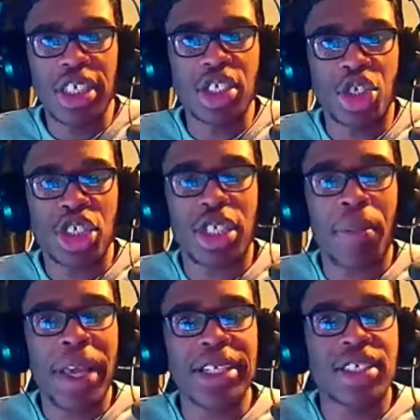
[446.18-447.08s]
just a
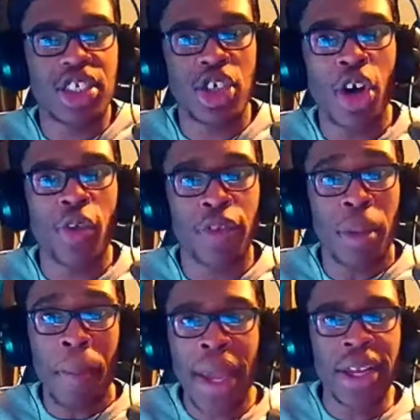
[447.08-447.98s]
major title for the
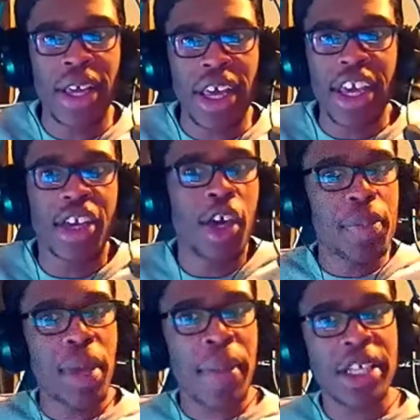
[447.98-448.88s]
men. It could
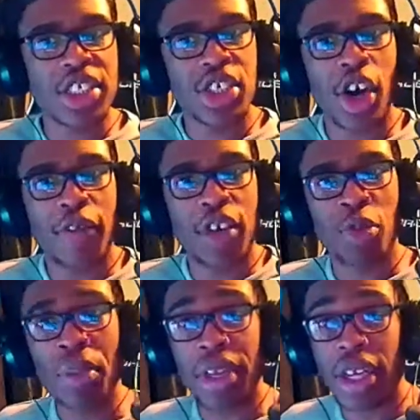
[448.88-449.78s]
be a major title for the
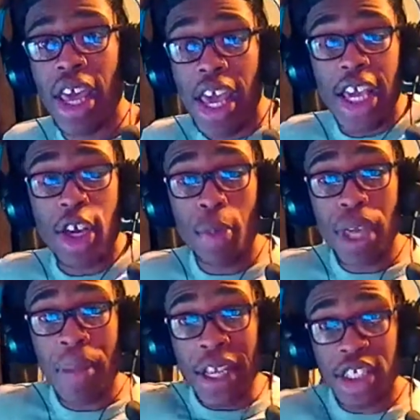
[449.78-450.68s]
women. It could be
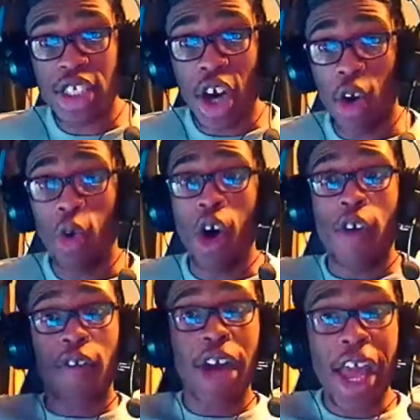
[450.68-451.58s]
a major title
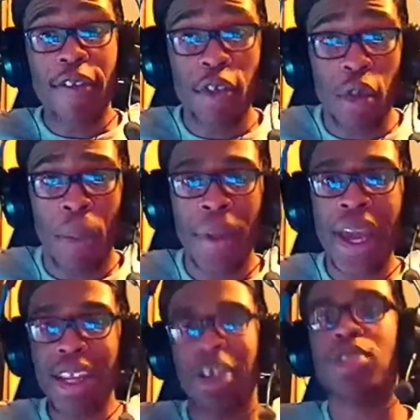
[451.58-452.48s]
for everyone. But
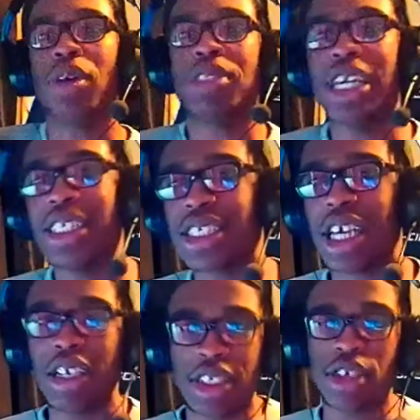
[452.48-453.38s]
anyways, what I'm saying is,
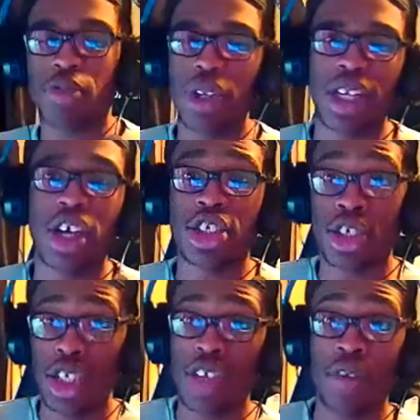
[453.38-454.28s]
say somebody like
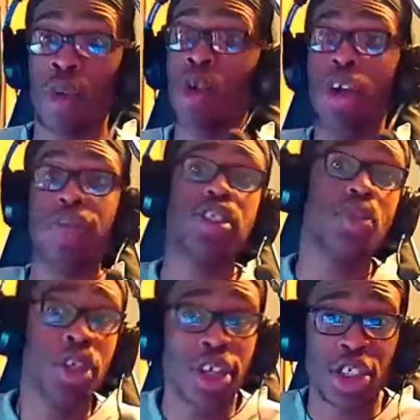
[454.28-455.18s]
Sonya Deville or even
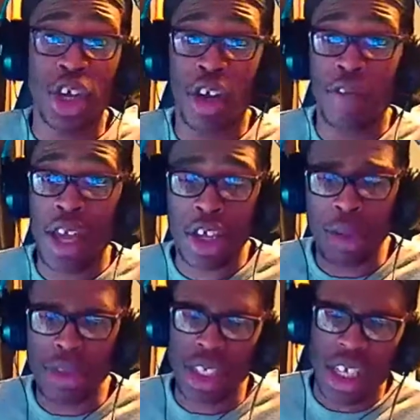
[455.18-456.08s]
someone like Charlotte Flair
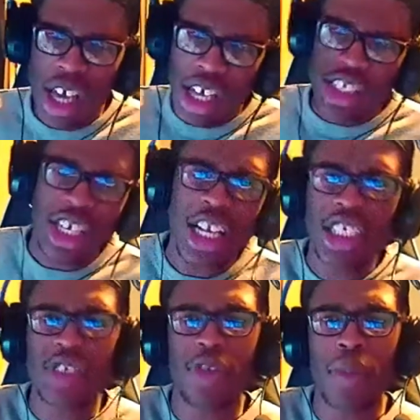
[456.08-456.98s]
comes in,
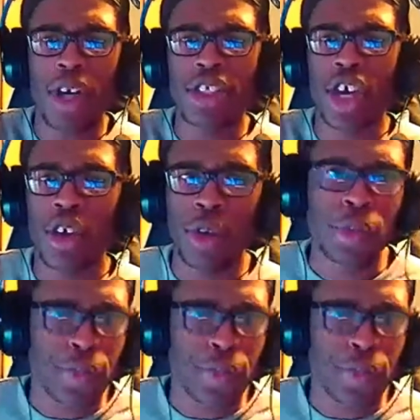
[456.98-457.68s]
challenges for my title.